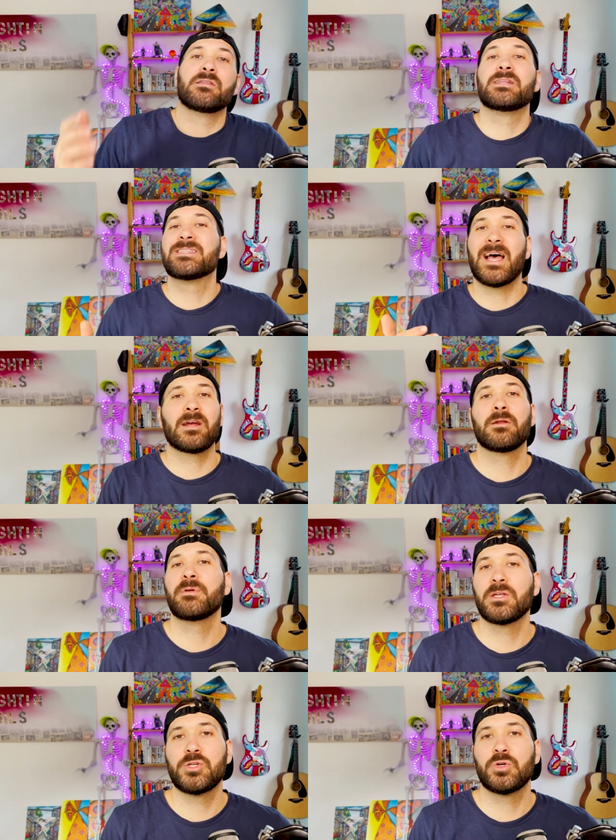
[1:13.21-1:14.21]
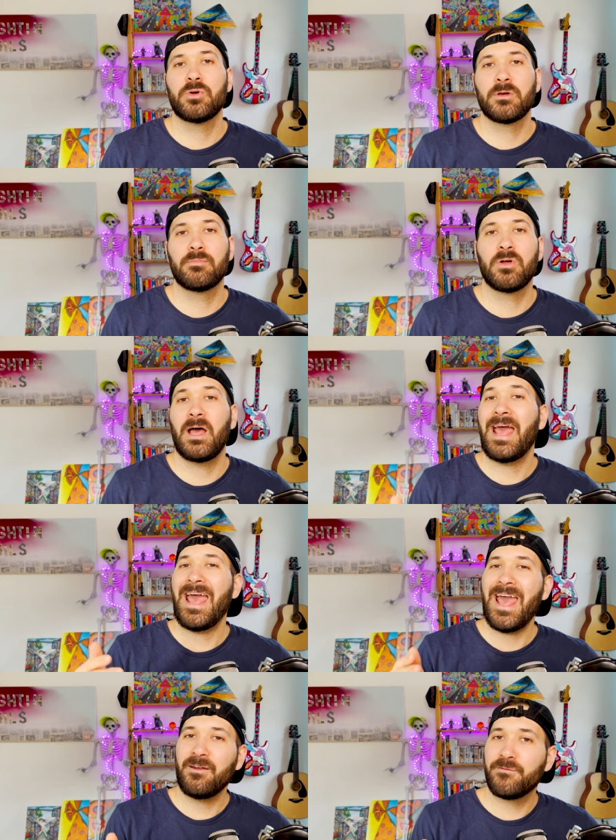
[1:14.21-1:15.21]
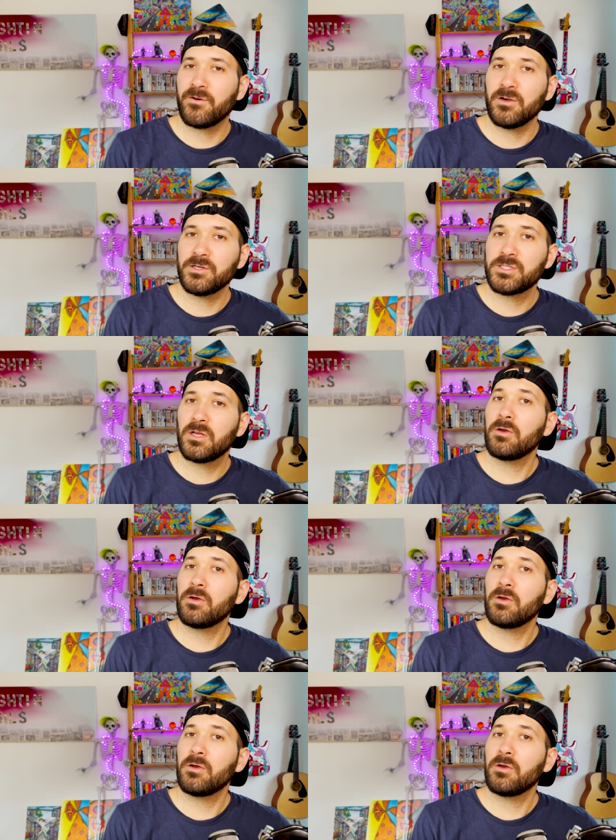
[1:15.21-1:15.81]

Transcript: it's not gonna be enjoyable at first.